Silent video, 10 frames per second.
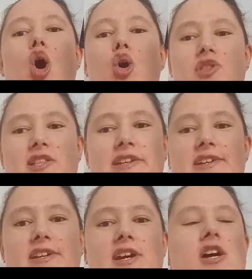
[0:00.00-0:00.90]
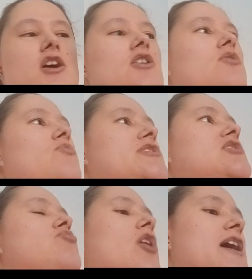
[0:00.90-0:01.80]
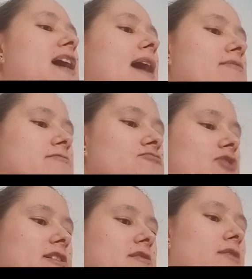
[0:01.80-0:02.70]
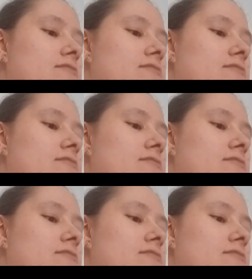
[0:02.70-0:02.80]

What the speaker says: oddly, which is why I haven't read